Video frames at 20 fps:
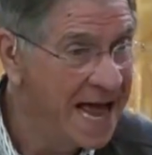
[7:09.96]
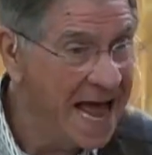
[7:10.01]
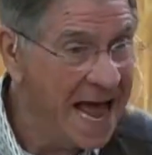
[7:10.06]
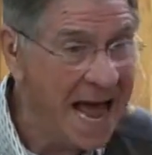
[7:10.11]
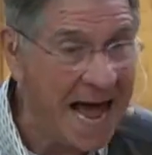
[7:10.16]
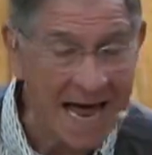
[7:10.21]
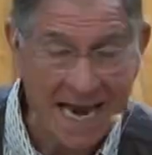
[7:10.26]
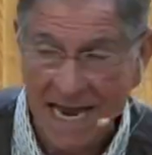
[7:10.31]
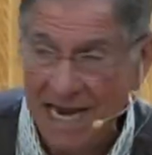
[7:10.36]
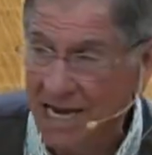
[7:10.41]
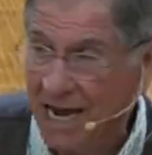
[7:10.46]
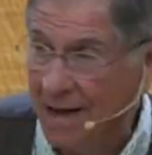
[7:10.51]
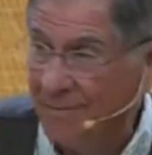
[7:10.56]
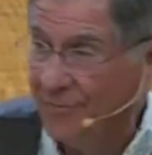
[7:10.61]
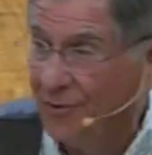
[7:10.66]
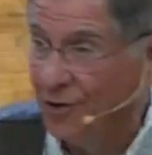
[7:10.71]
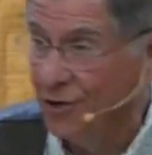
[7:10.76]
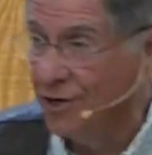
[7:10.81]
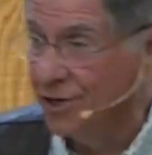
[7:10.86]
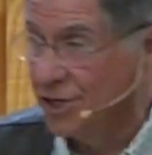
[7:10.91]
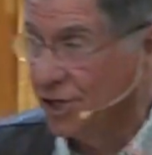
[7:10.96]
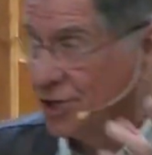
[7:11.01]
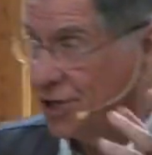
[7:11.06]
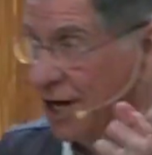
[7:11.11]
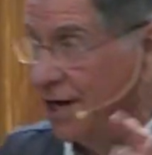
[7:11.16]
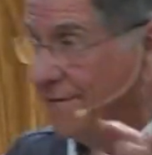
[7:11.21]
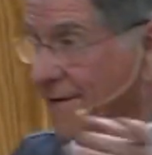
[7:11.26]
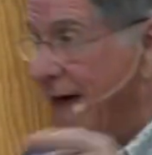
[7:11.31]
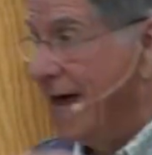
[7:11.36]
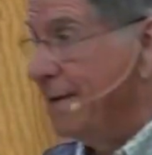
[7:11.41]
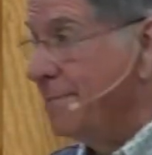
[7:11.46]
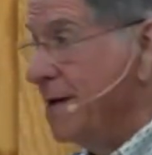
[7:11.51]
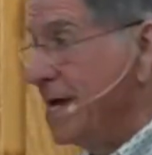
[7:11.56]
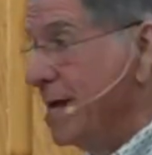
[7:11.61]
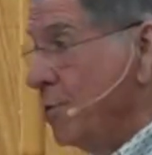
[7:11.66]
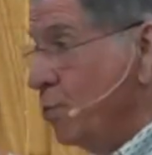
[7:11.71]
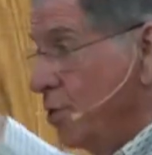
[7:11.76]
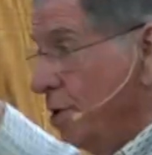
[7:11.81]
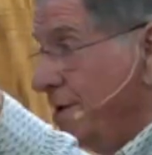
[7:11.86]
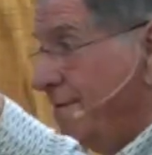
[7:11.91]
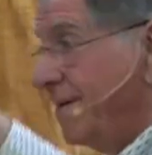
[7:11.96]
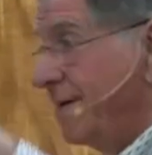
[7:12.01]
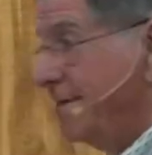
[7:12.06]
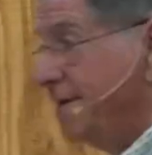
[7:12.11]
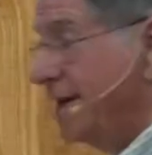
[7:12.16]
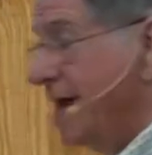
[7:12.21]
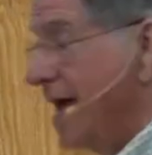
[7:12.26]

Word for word: Had he come through as a son of Adam, he would have, had,